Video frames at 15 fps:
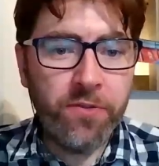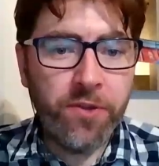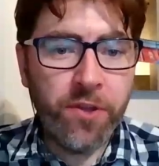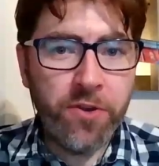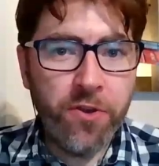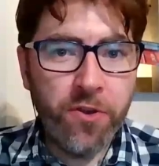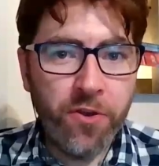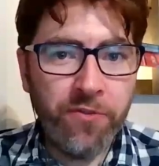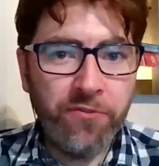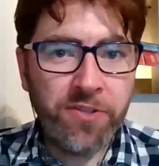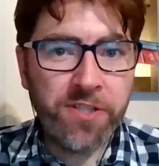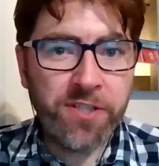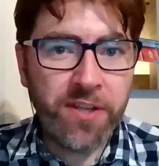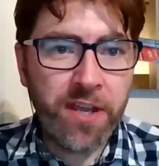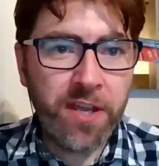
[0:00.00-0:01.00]

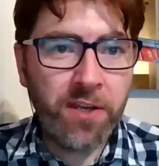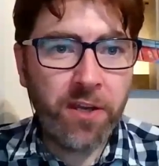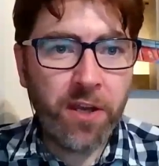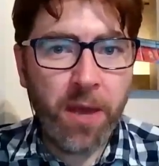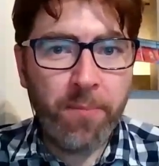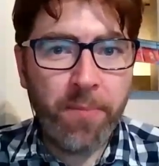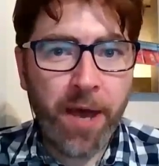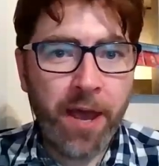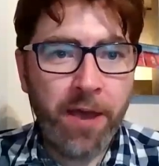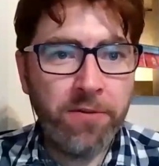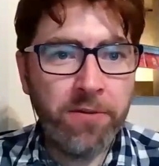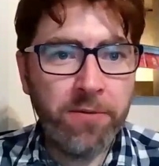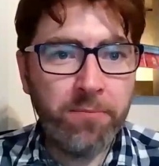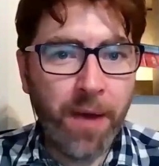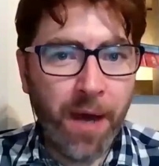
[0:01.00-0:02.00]
nervous thing about
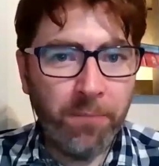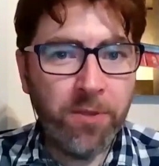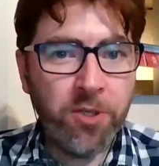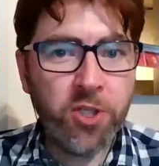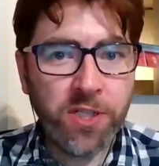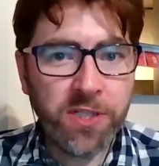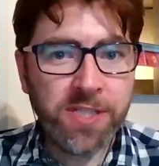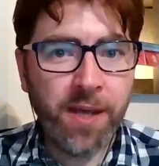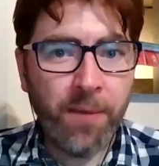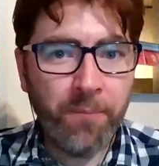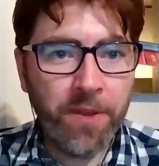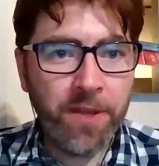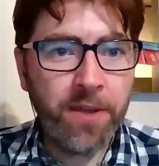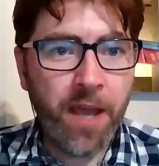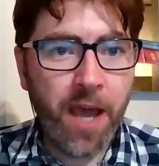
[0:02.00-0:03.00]
publishing
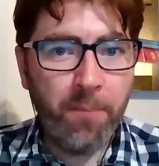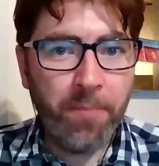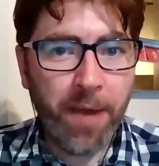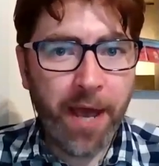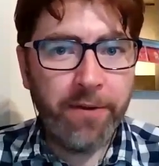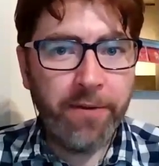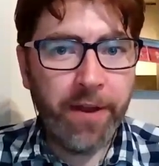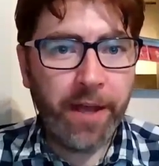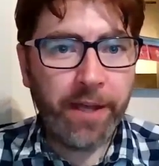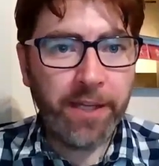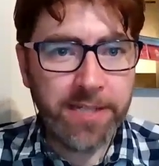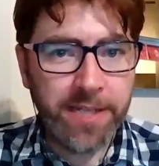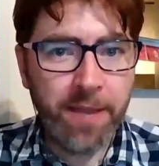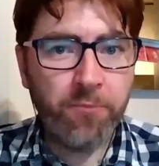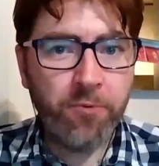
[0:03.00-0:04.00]
something about a
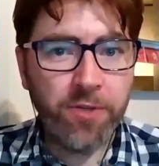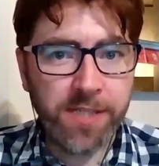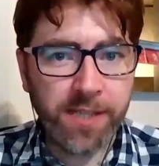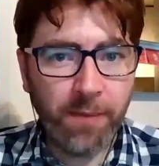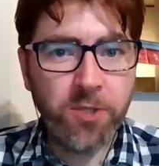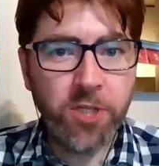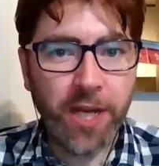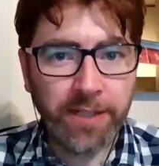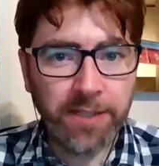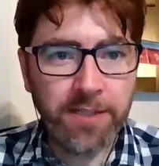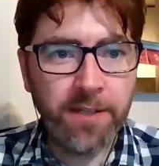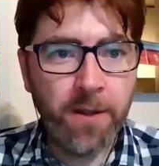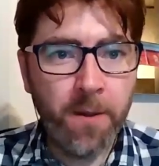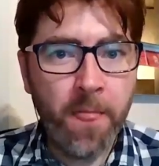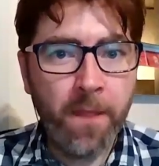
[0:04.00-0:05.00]
contemporary
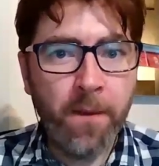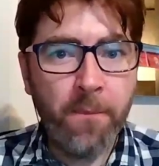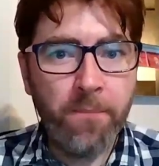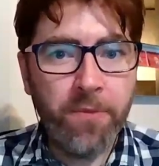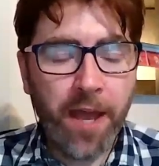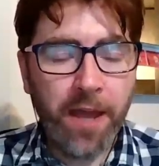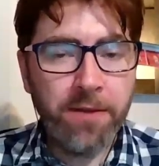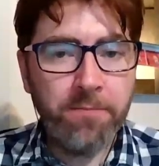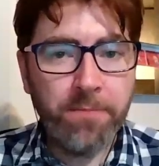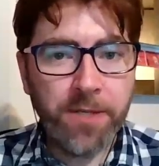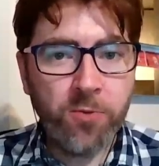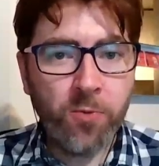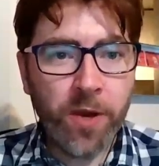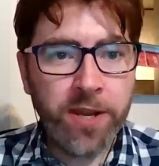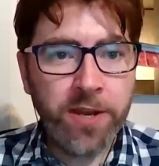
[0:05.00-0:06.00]
subject, that
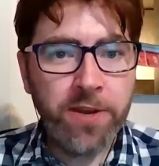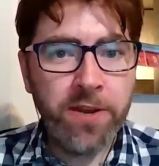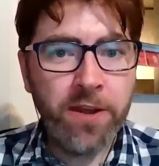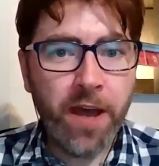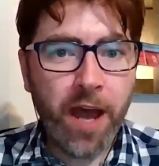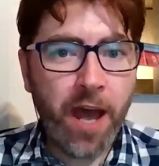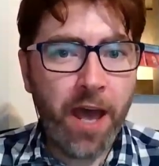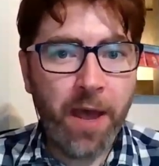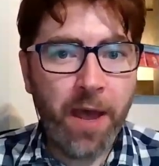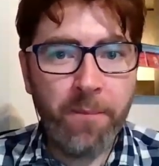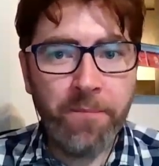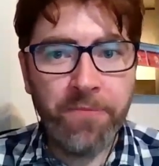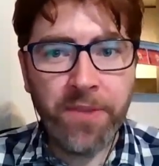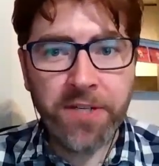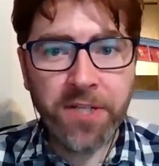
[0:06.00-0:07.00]
between
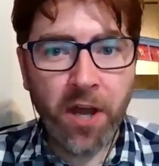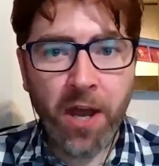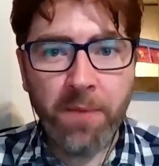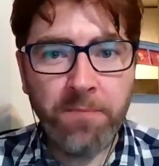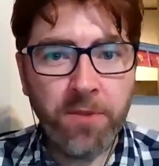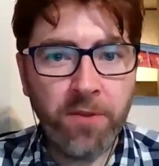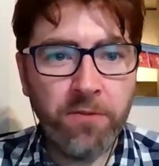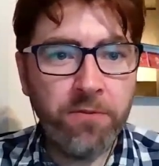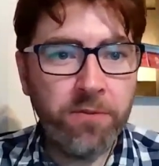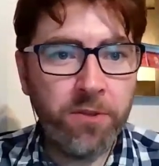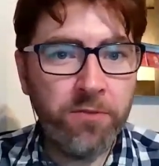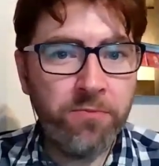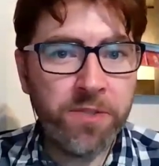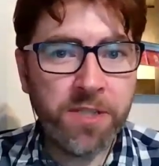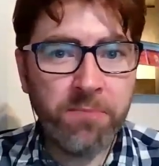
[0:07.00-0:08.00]
the time
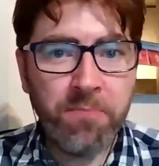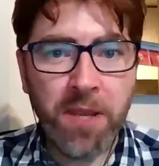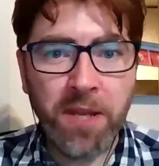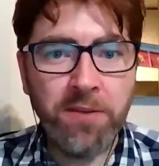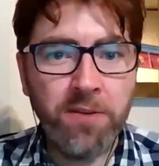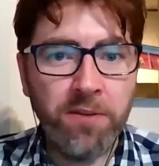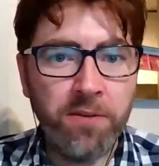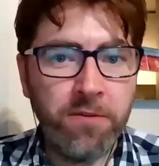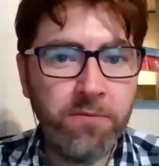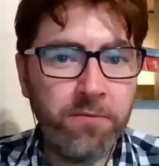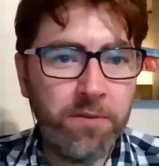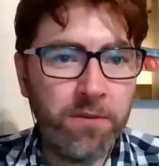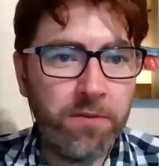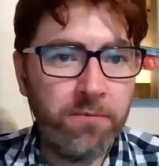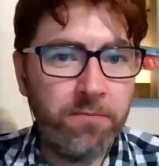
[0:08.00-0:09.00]
you submit
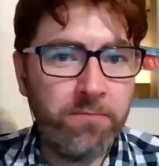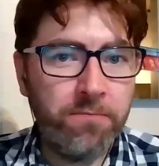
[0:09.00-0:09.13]
your